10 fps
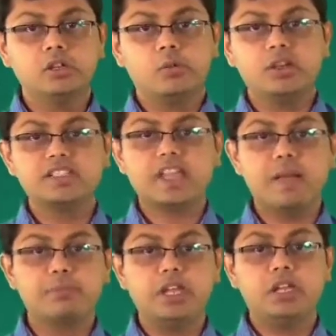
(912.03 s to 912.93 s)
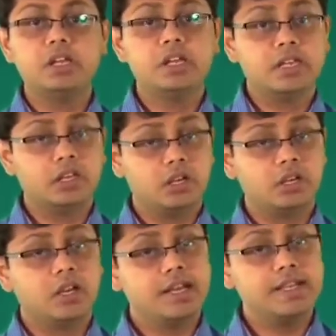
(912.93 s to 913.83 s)
What is happening
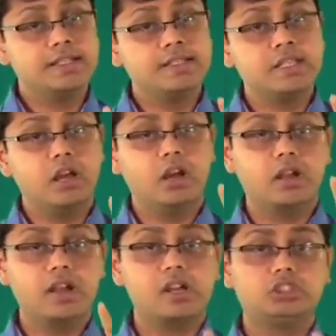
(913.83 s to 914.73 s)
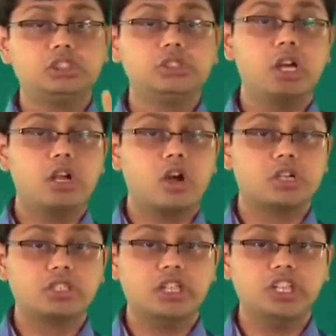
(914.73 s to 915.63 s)
here is a reduction and
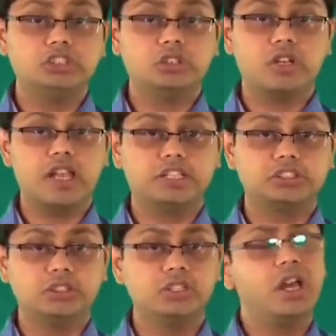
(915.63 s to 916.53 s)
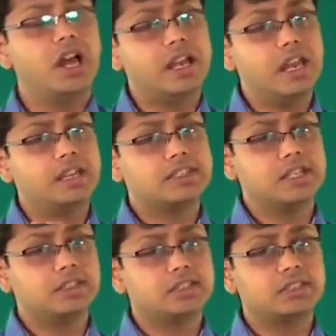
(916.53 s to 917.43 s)
oxidation reaction, and let's
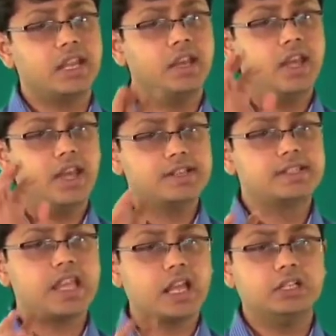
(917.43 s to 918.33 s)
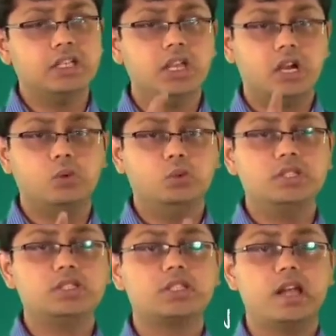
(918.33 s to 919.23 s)
understand exactly how this